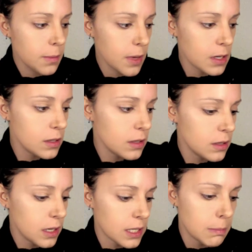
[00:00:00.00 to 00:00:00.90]
but it
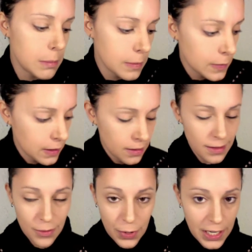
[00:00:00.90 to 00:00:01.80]

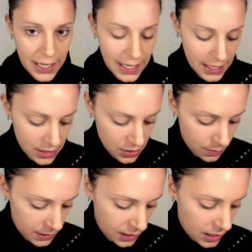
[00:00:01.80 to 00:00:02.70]
doesn't really need it to
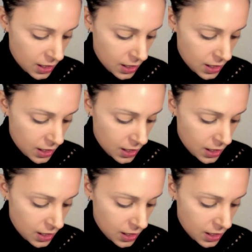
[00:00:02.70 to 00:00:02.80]
be